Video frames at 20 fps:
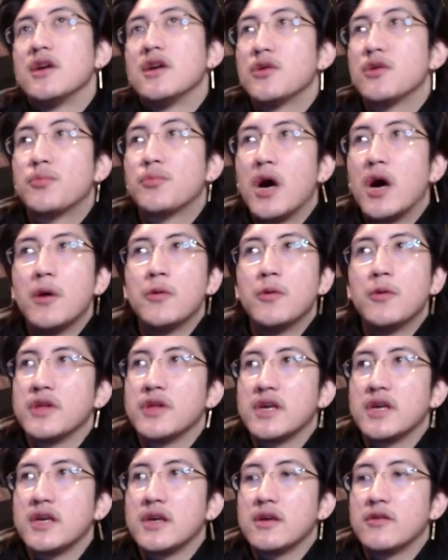
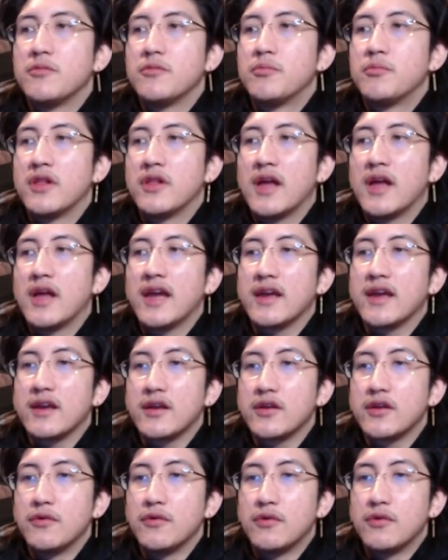probably playing
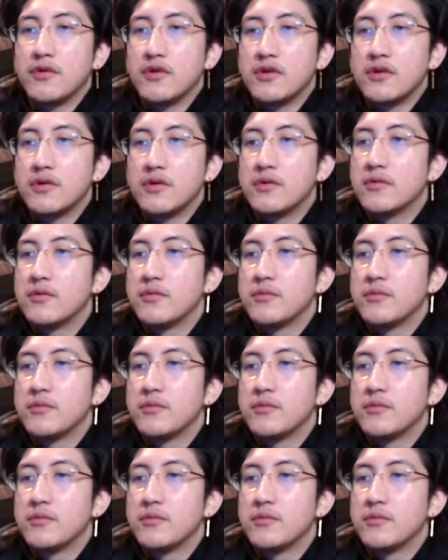your